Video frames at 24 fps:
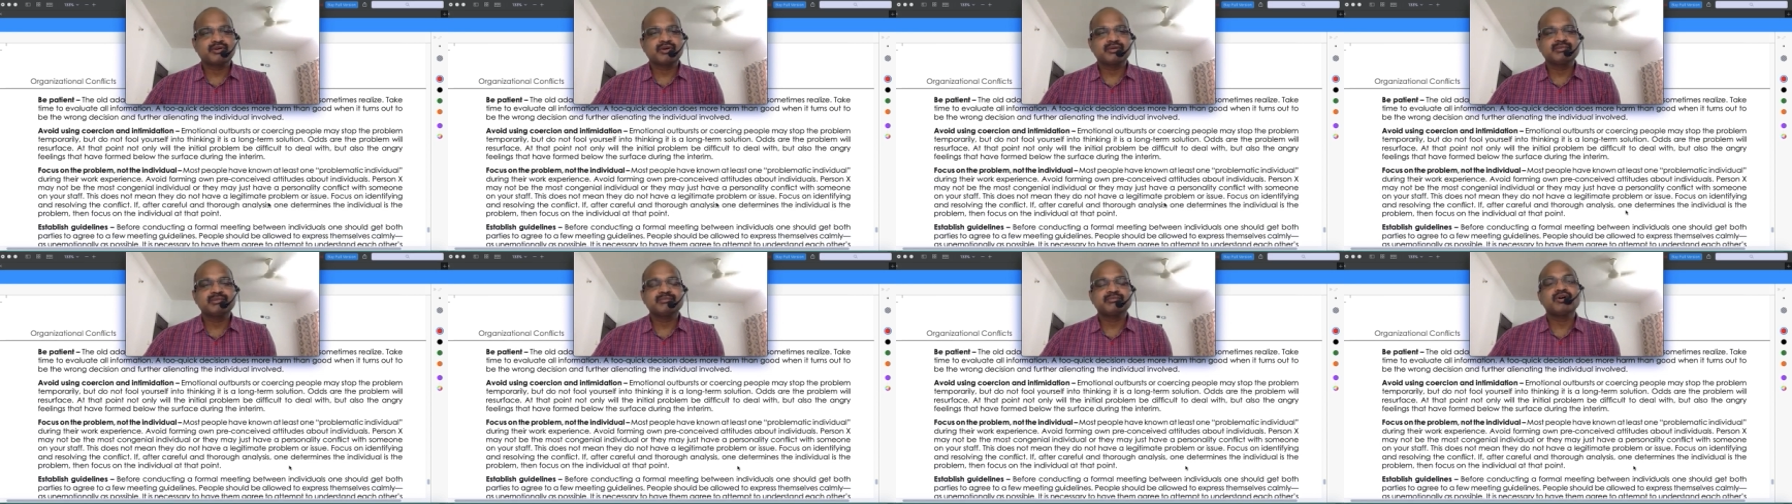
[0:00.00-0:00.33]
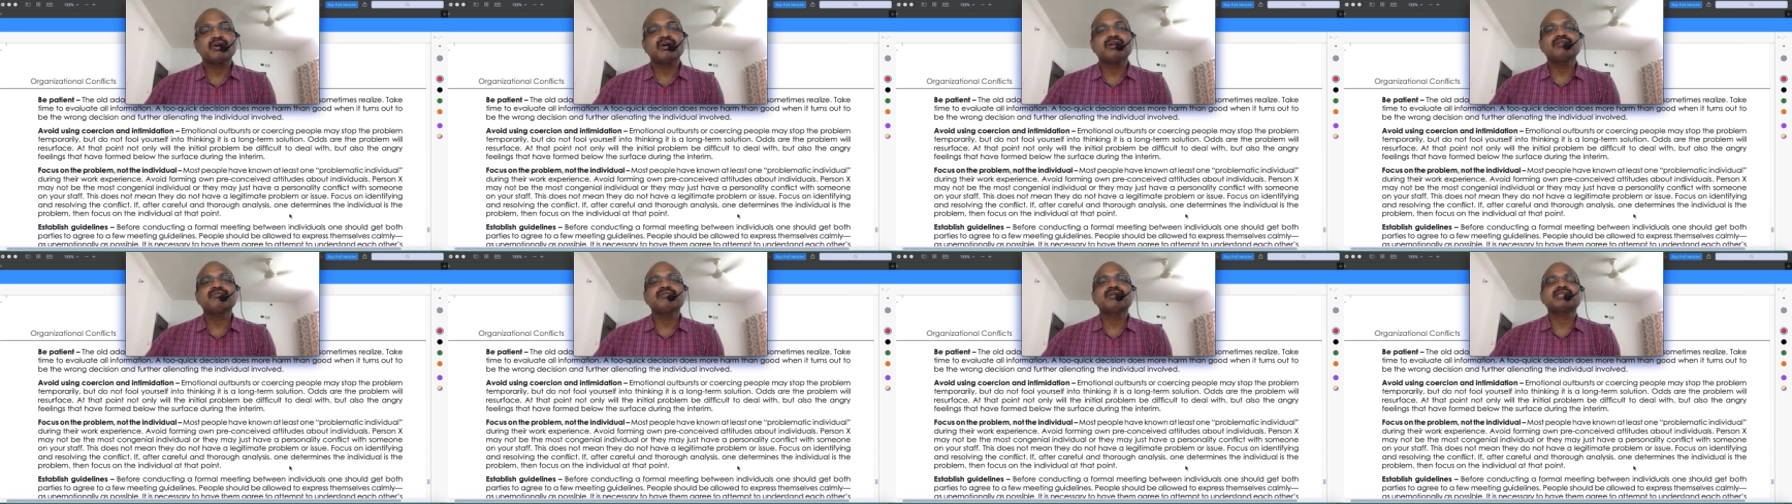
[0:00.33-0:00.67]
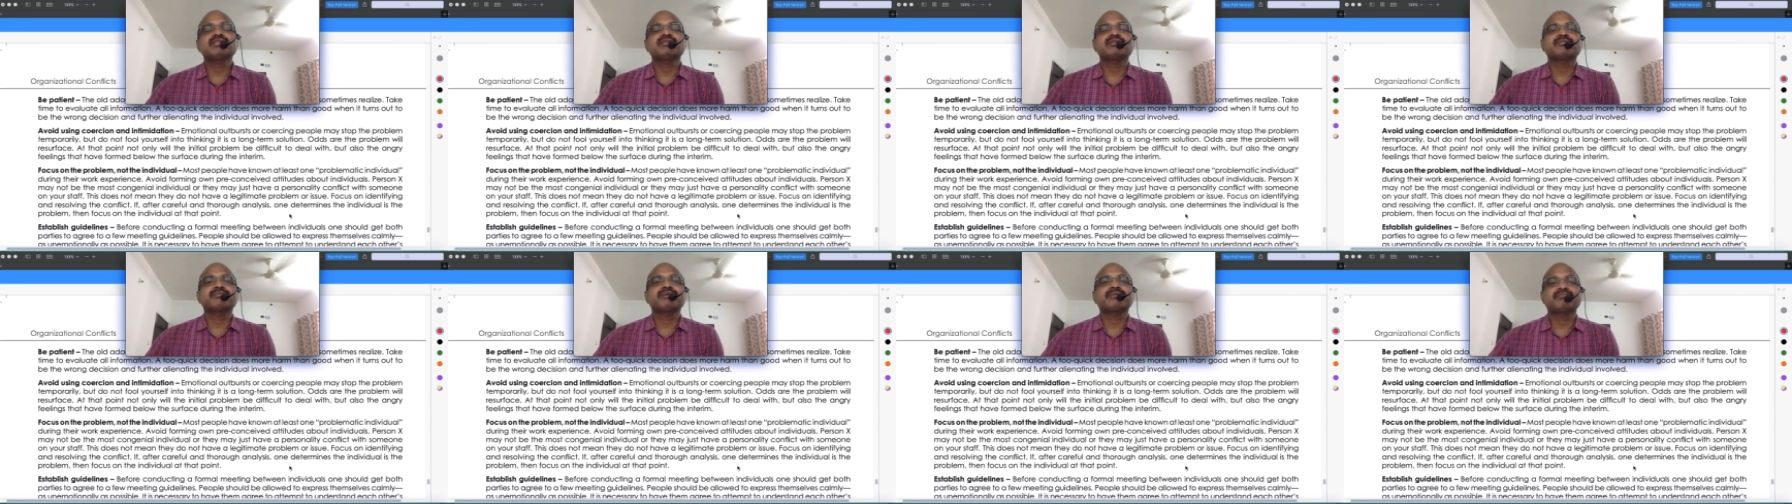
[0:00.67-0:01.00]
problem
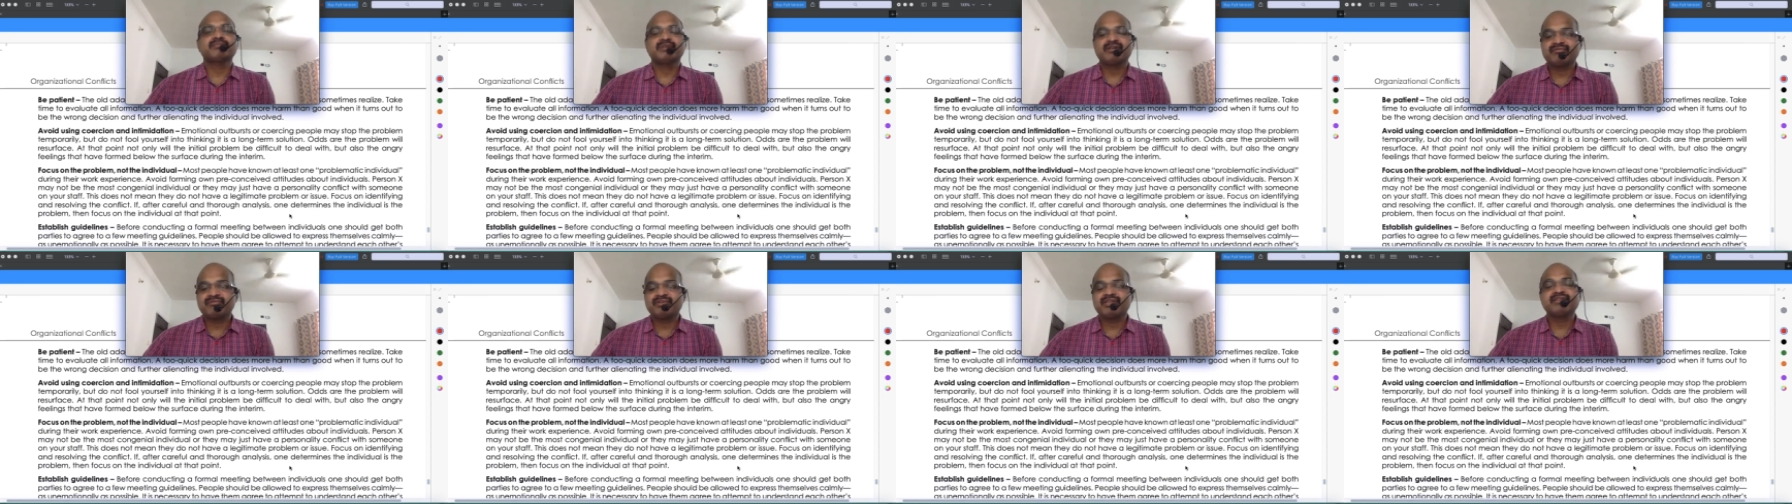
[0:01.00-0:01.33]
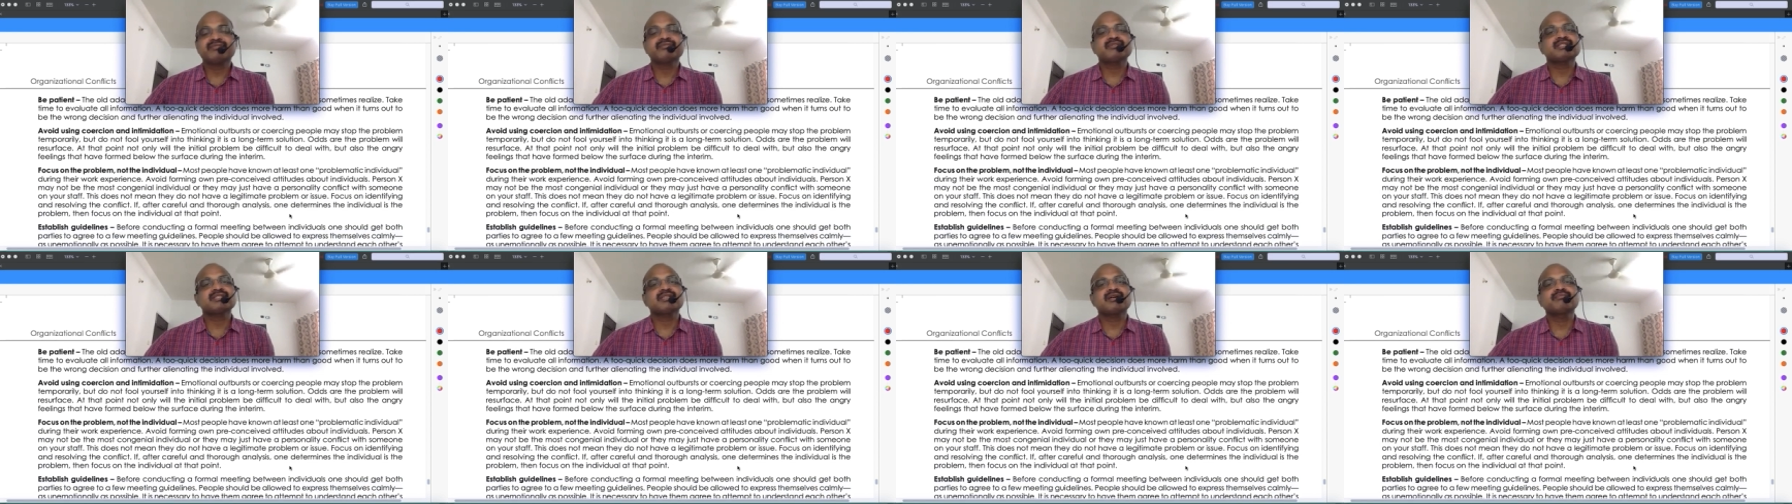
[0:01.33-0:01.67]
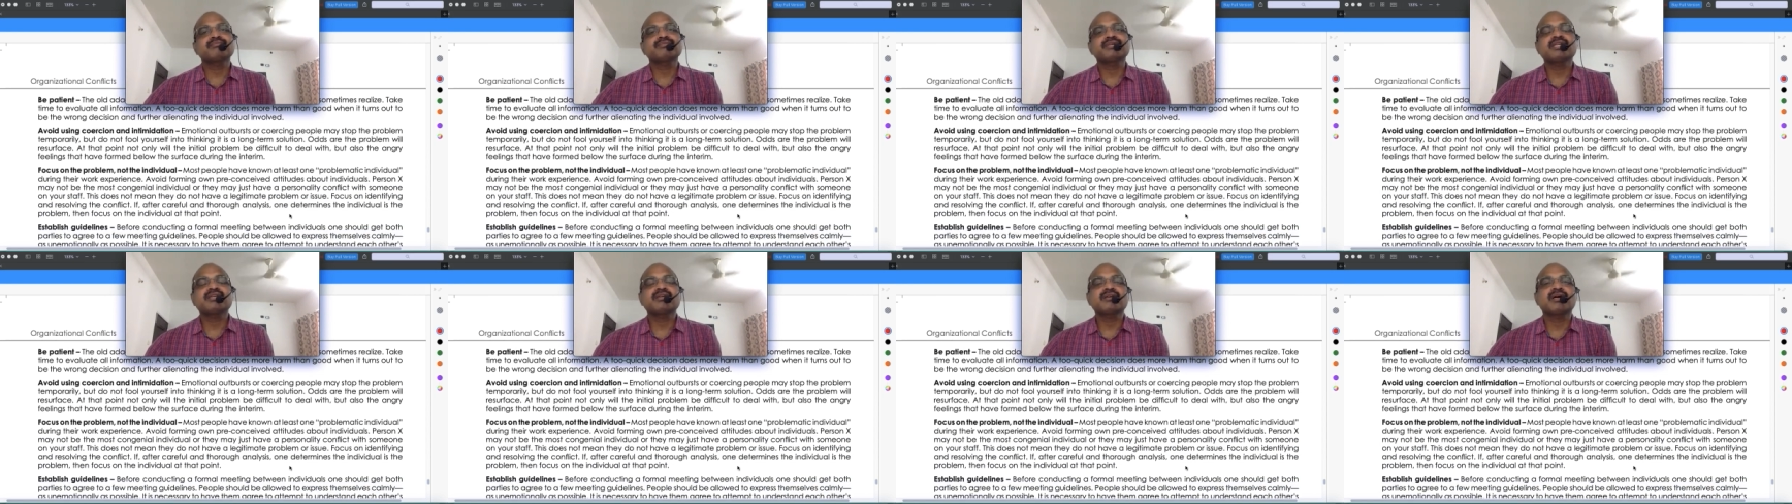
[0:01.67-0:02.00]
always remember whenever
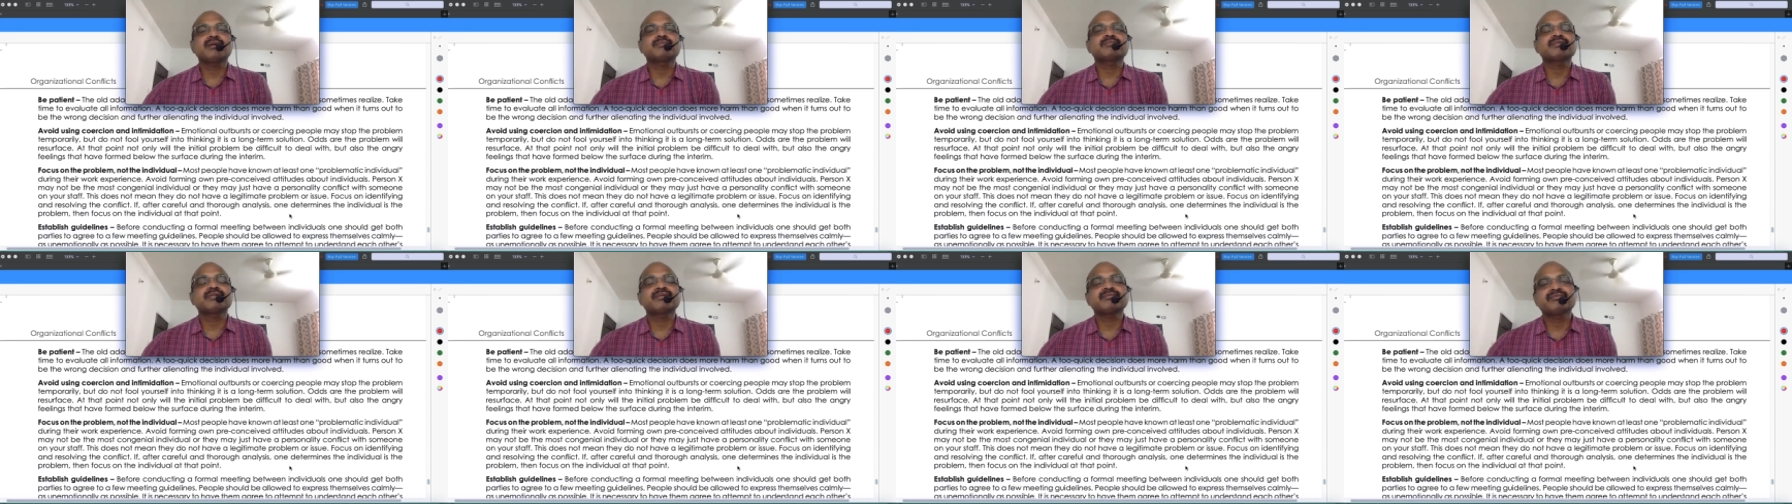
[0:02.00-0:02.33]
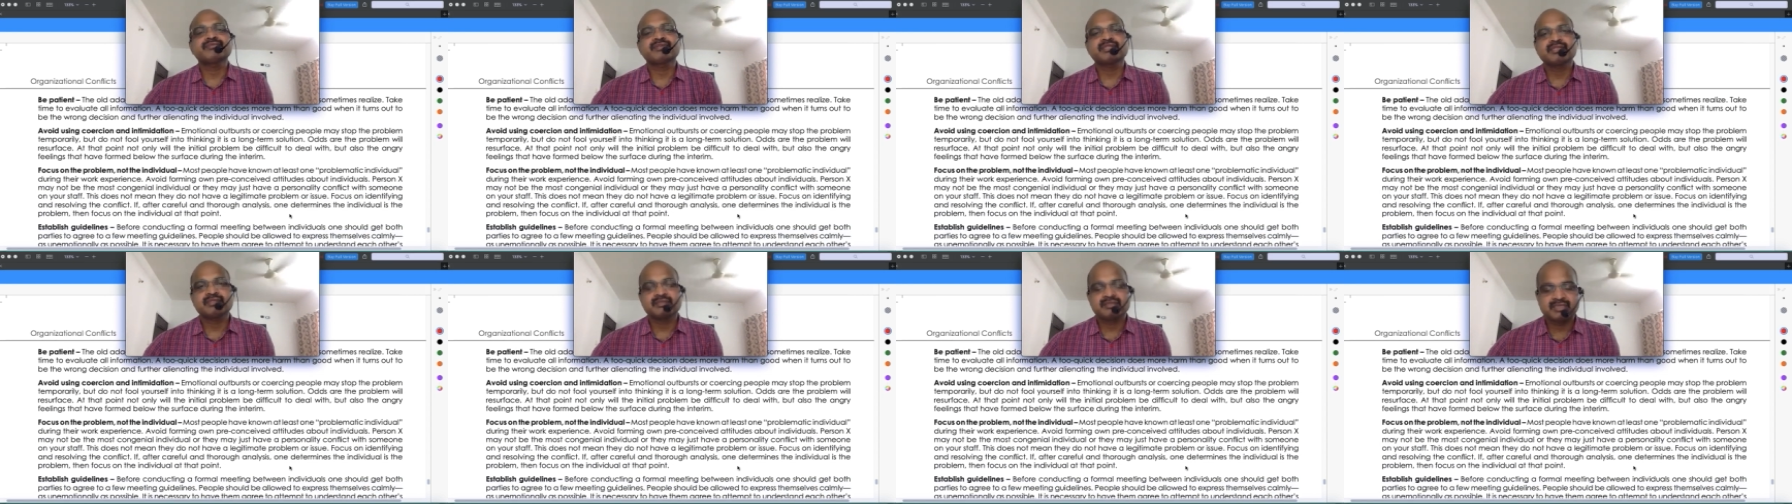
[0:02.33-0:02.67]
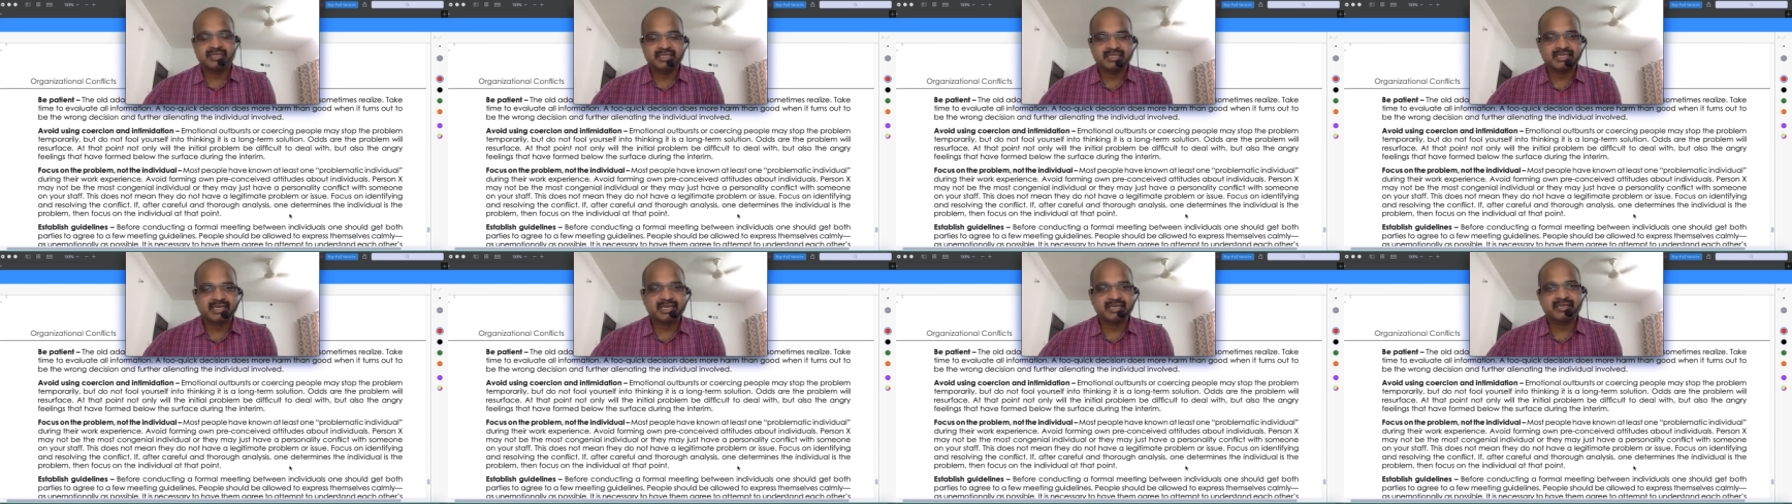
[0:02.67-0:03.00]
somebody comes up with a
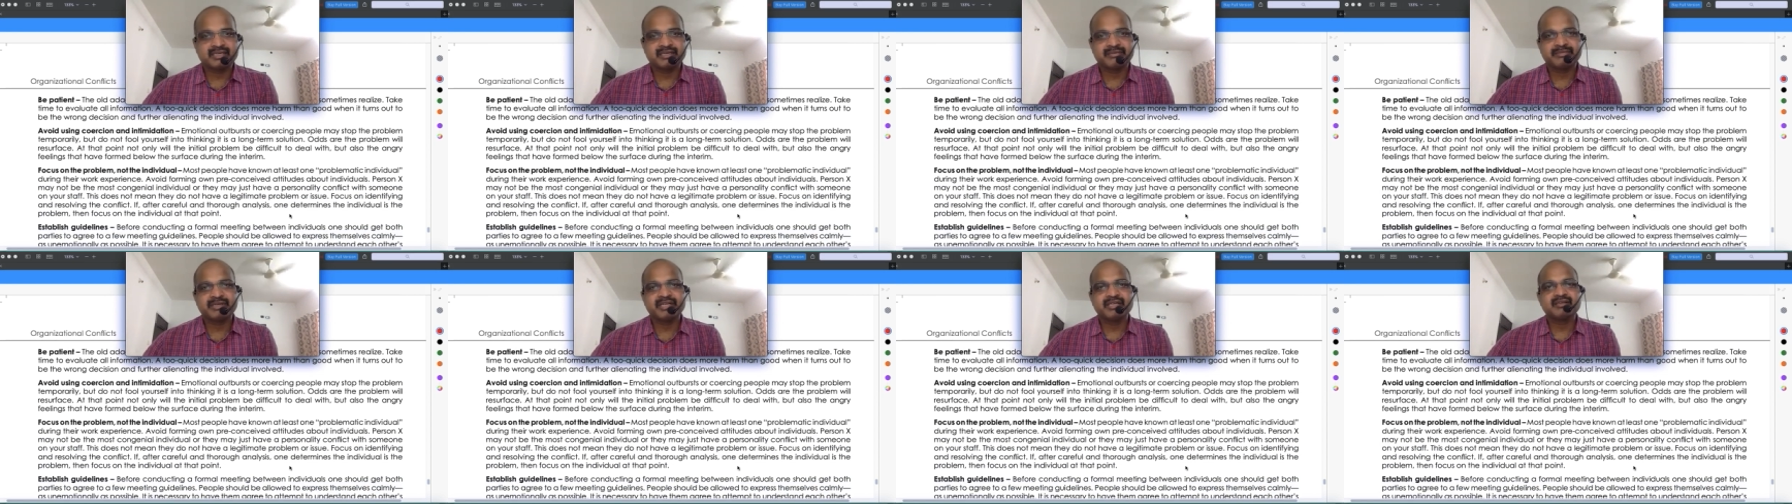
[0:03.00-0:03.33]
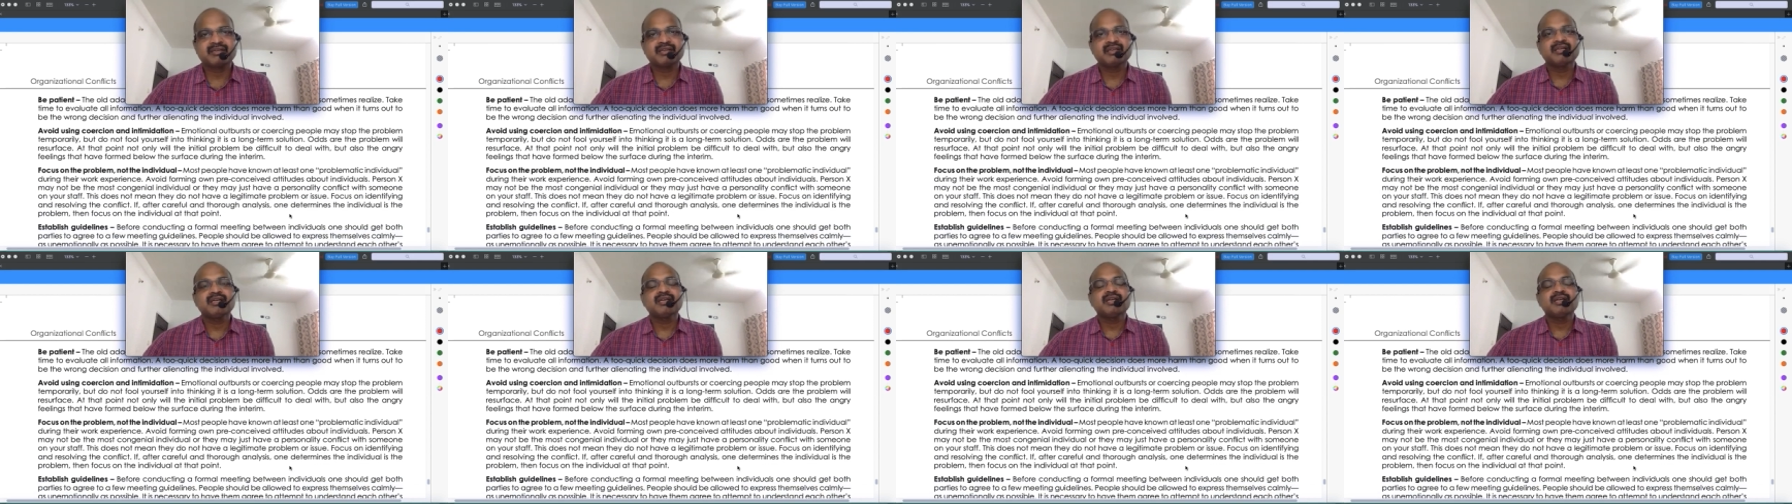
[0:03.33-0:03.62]
disagreement